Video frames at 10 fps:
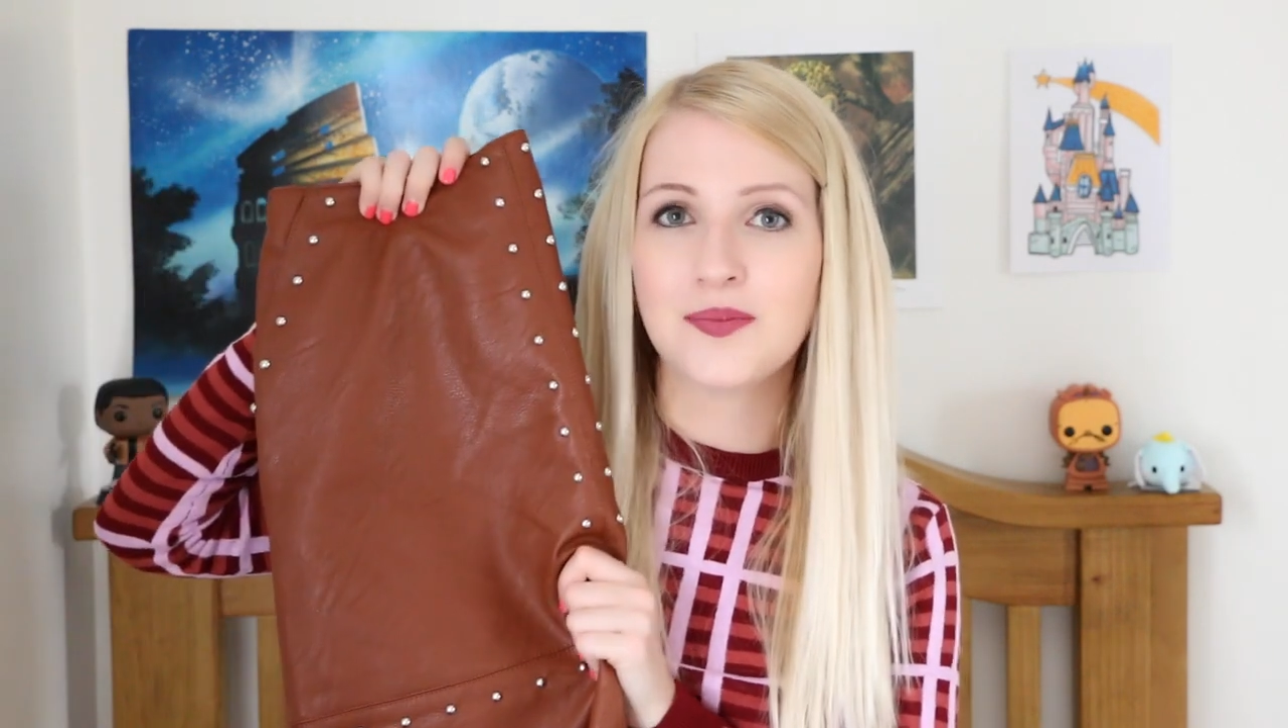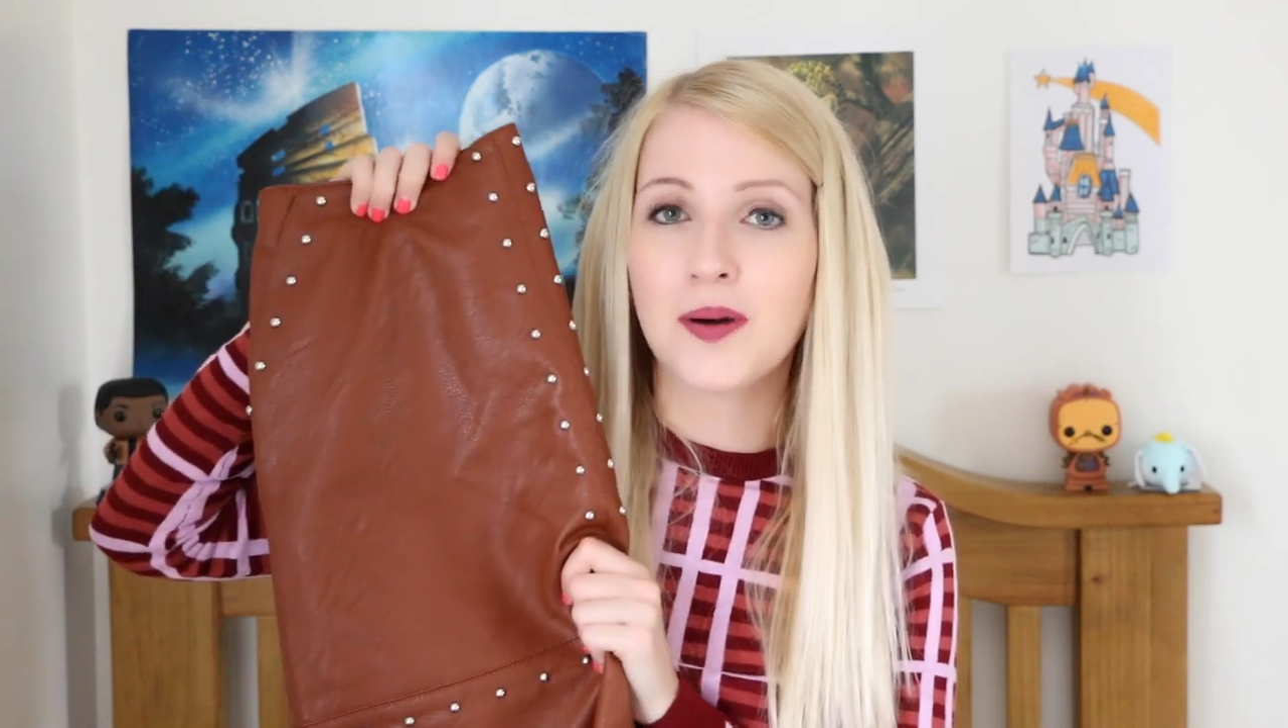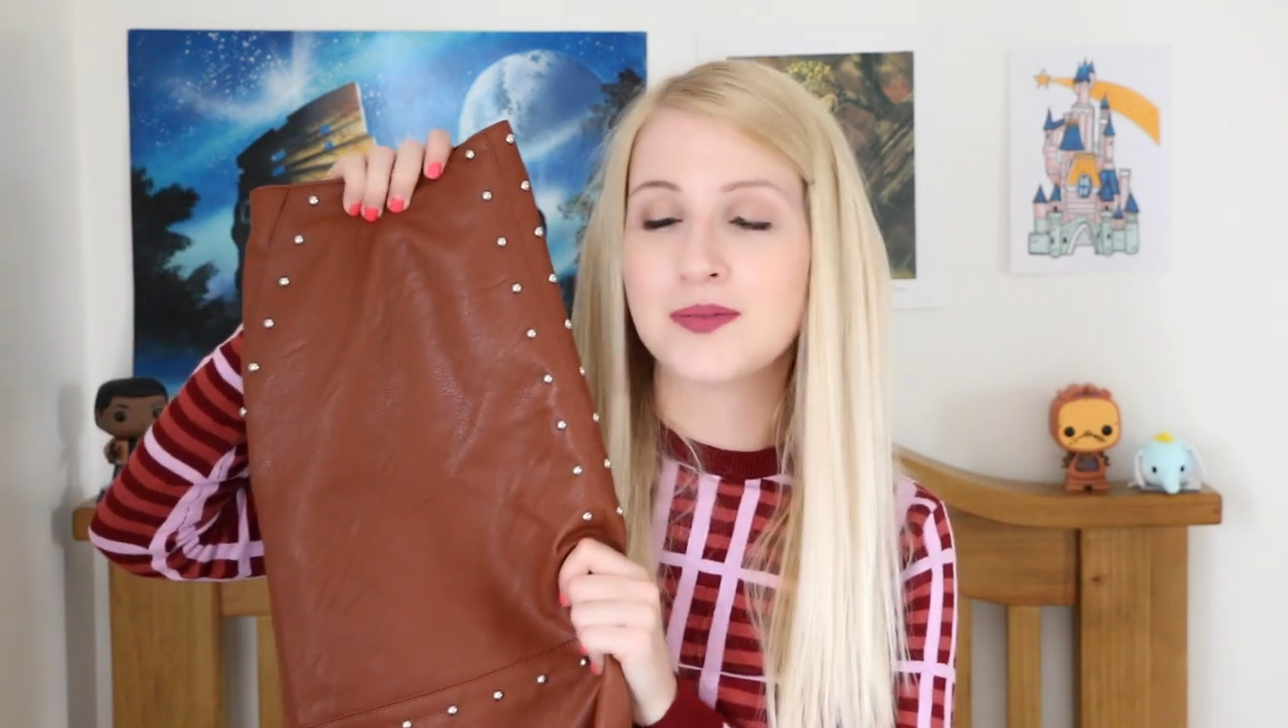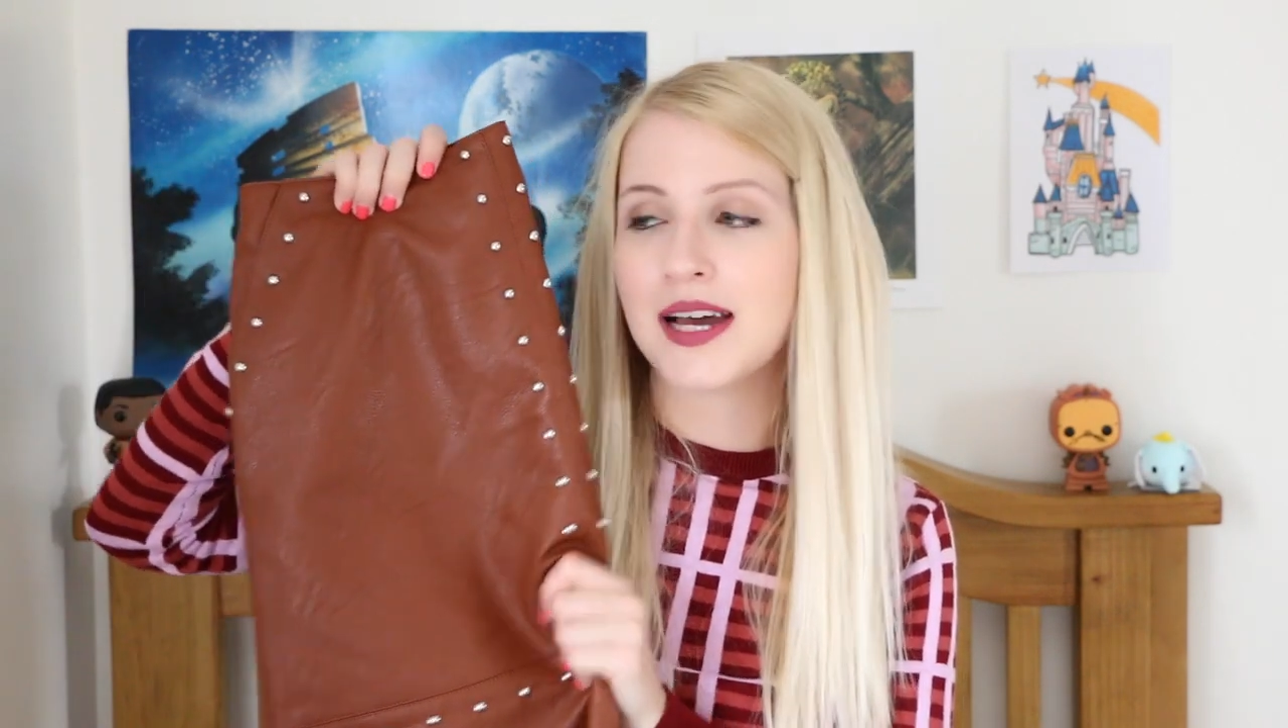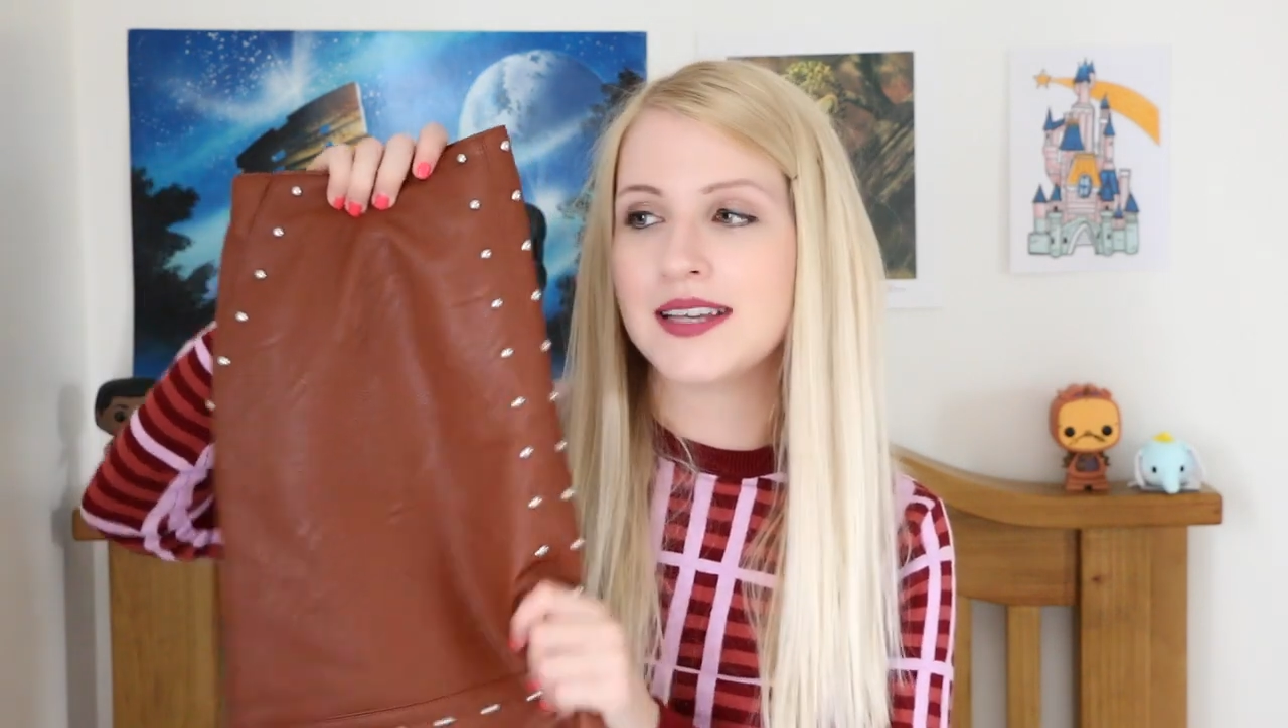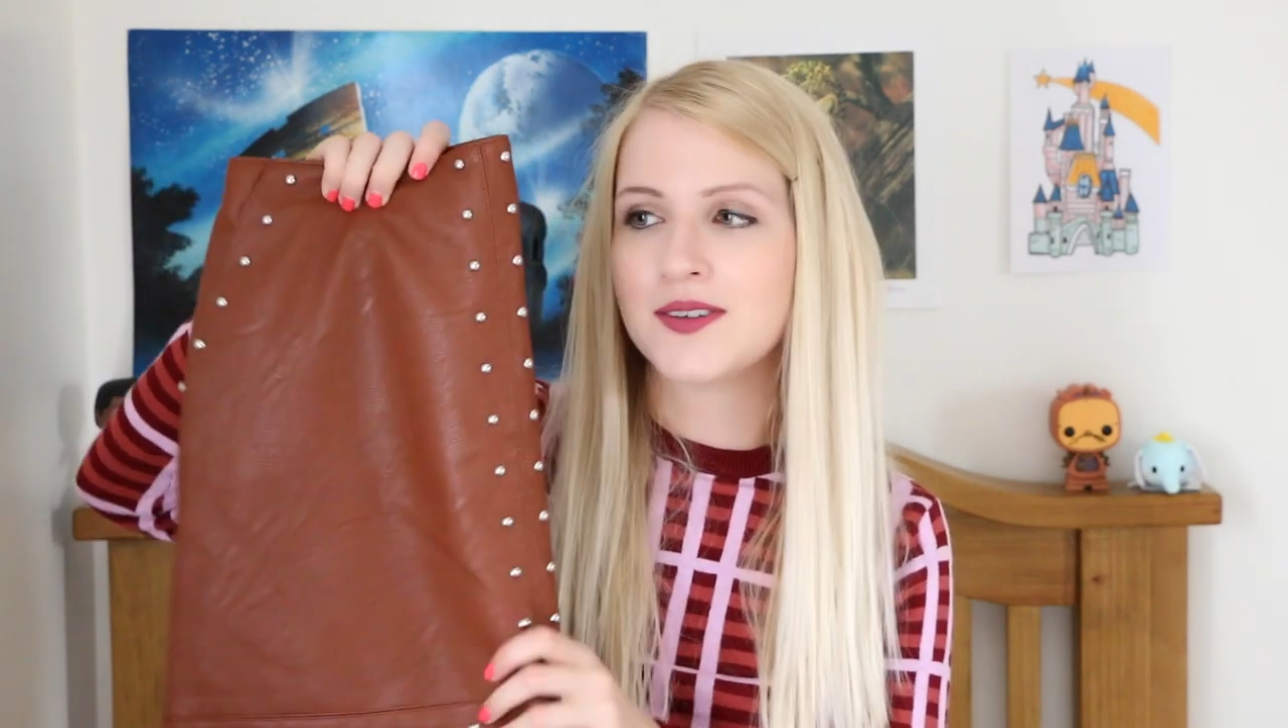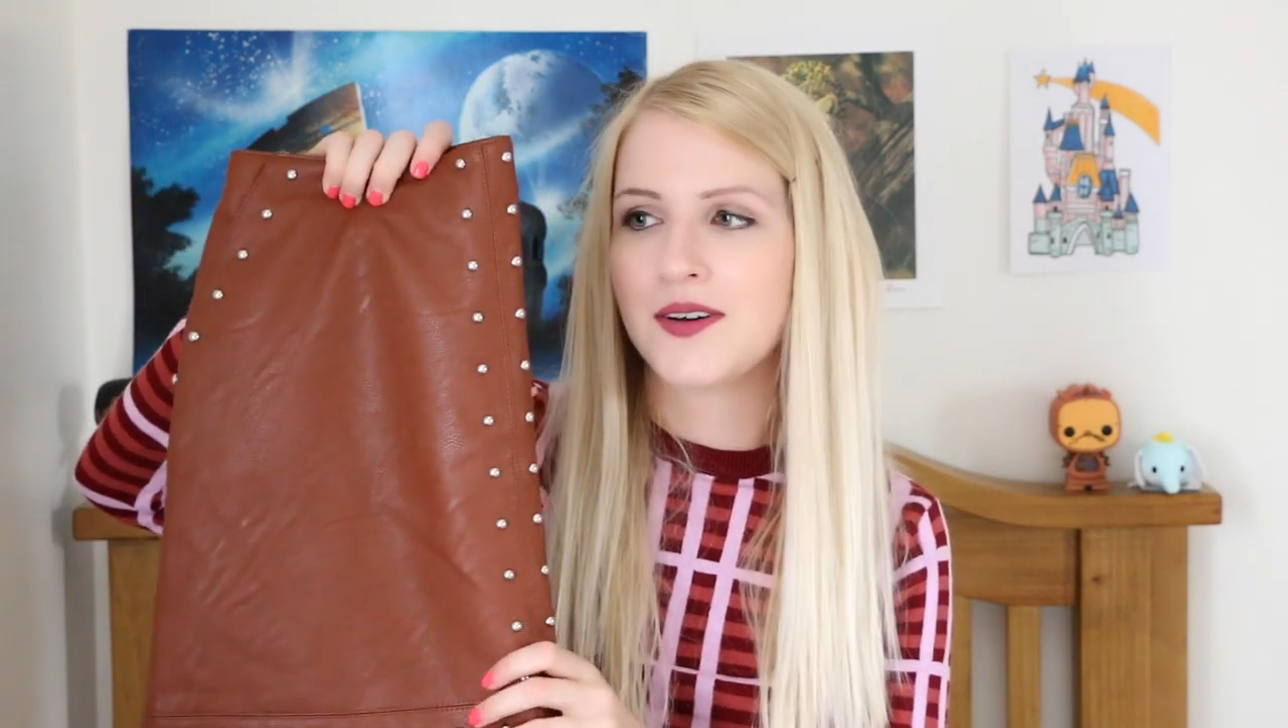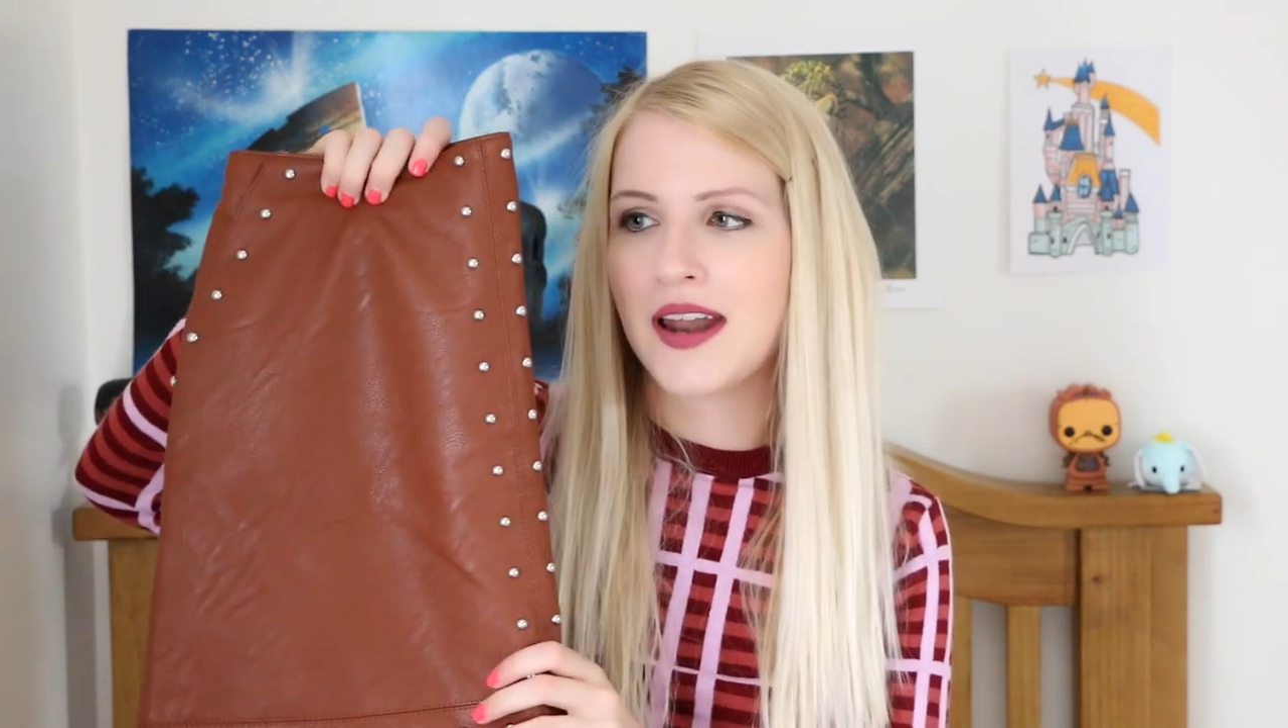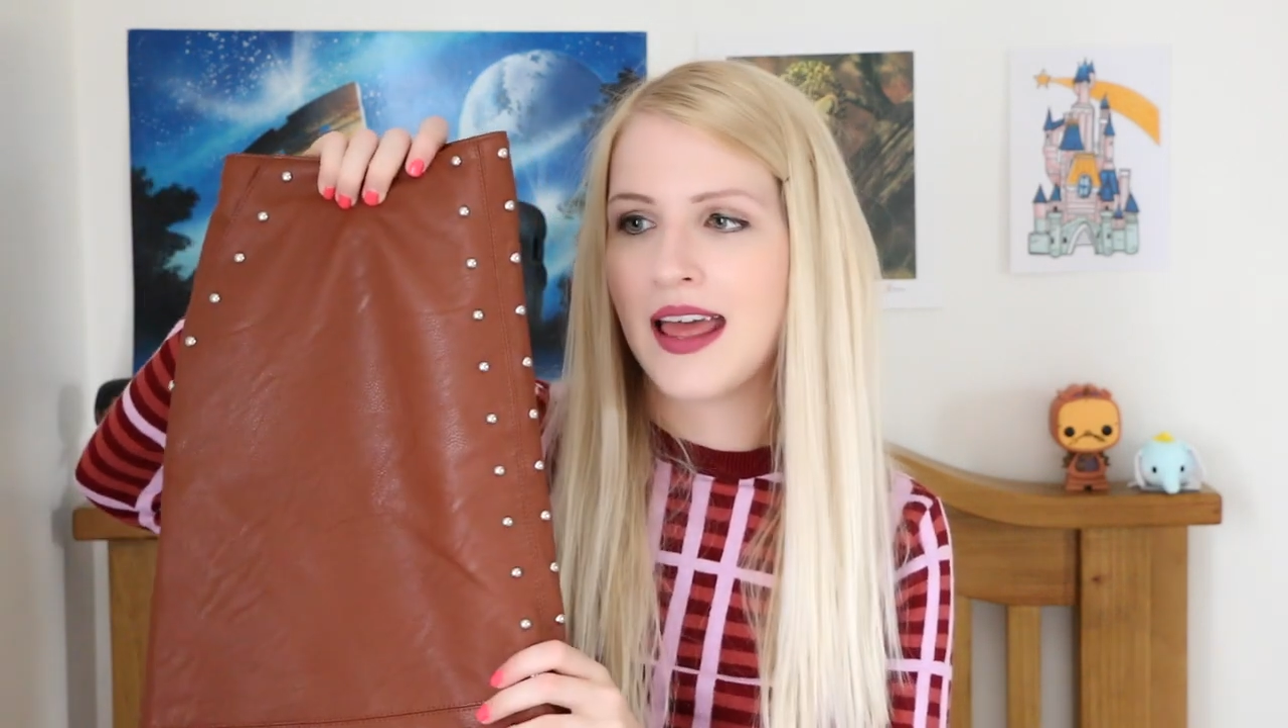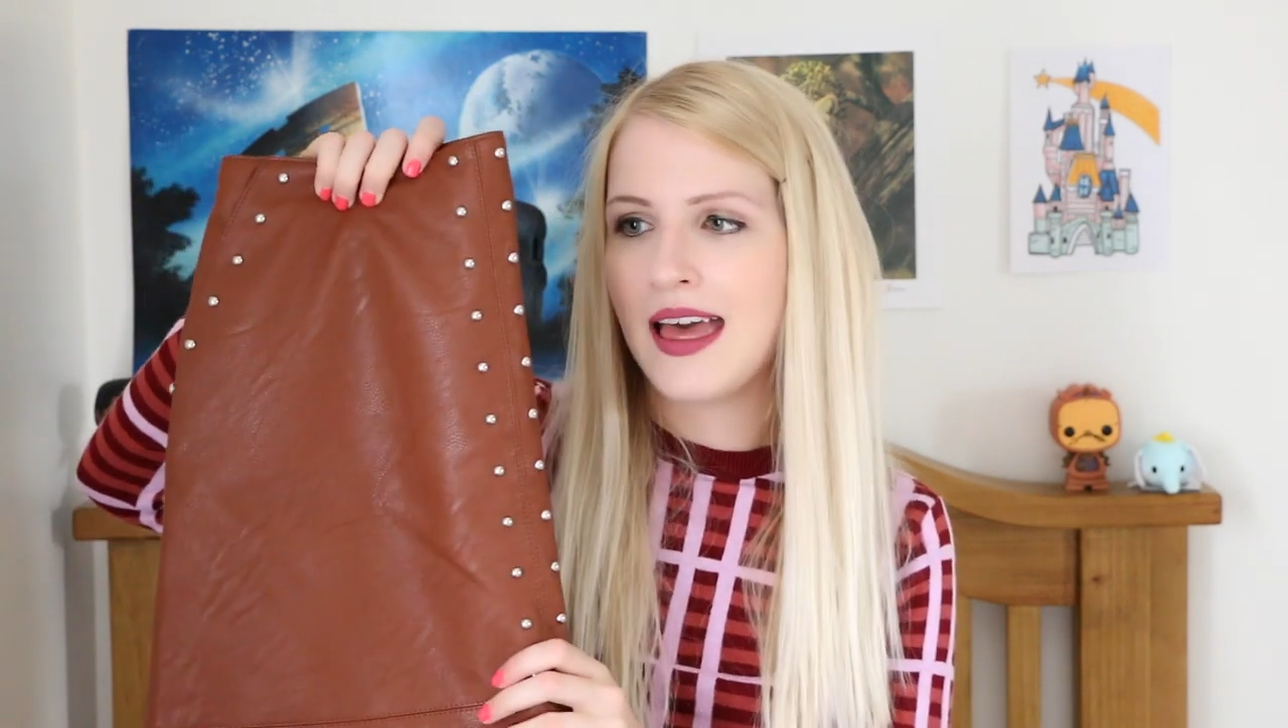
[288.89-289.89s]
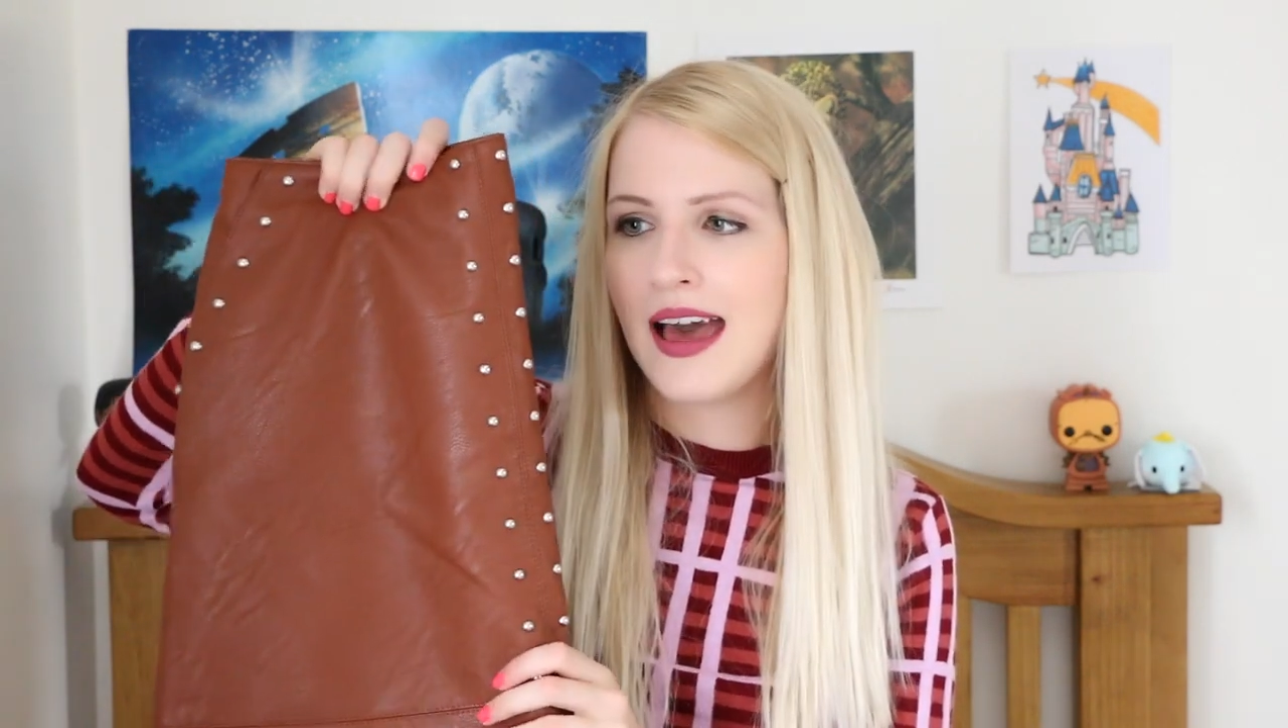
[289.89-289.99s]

pop tights on